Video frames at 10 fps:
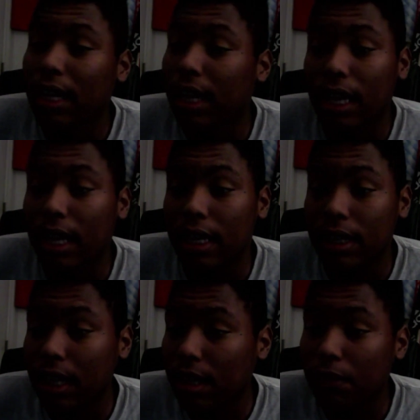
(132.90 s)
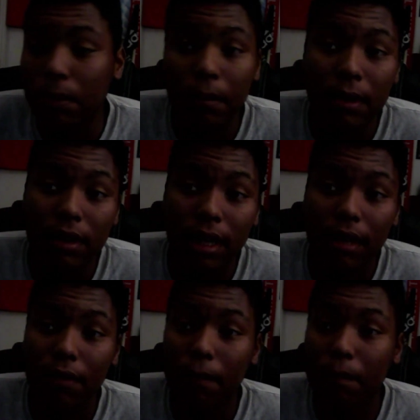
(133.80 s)
And, yeah, that's pretty much it,
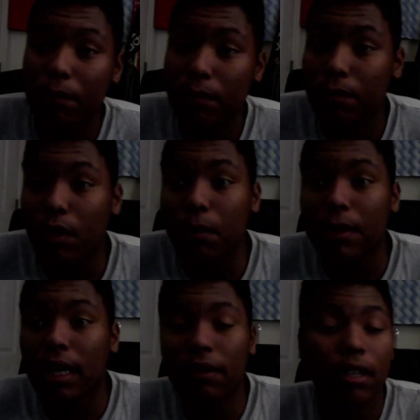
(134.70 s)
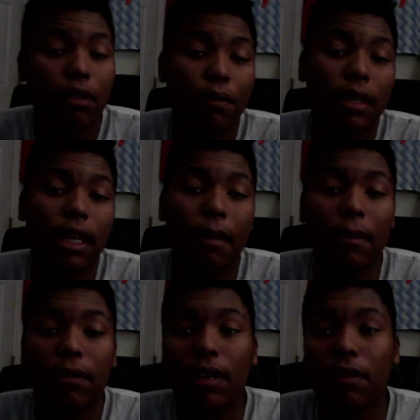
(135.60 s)
guys. Hope you guys did enjoy the game.
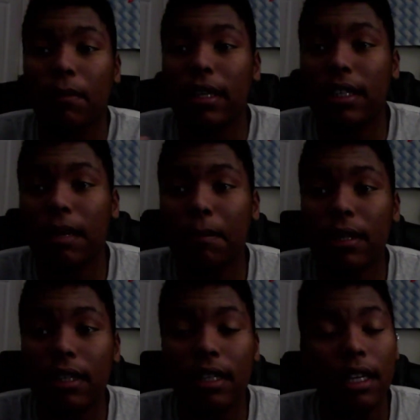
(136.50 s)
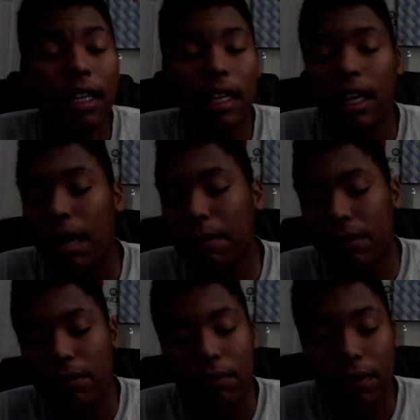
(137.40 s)
Make sure you guys smash the like button, comment, and
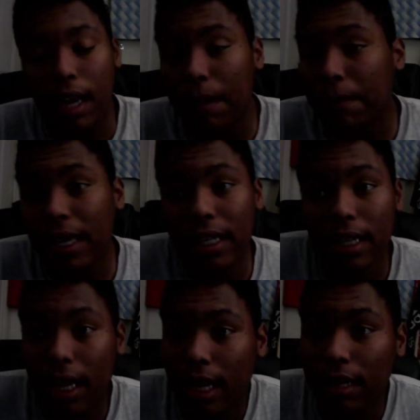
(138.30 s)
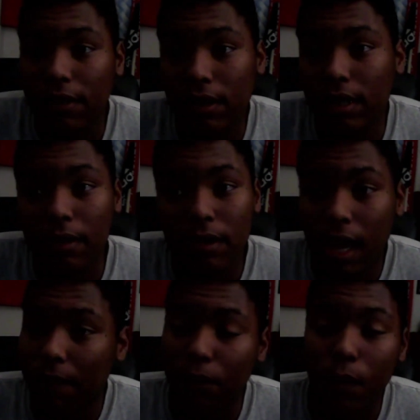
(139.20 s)
subscribe, man. And, honestly,
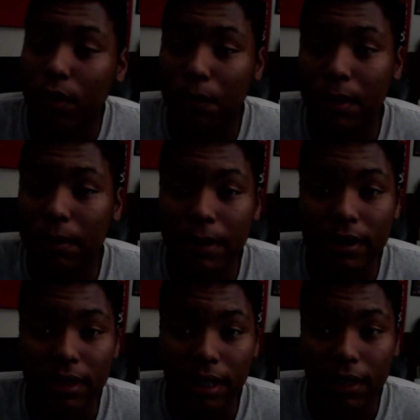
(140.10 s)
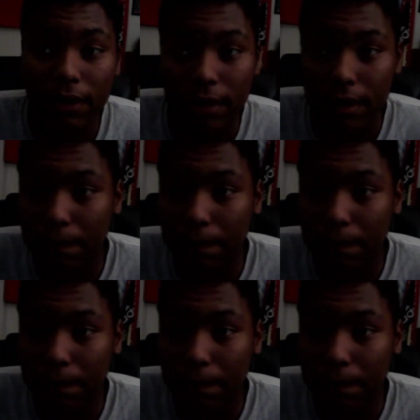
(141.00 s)
top four is pretty much secured.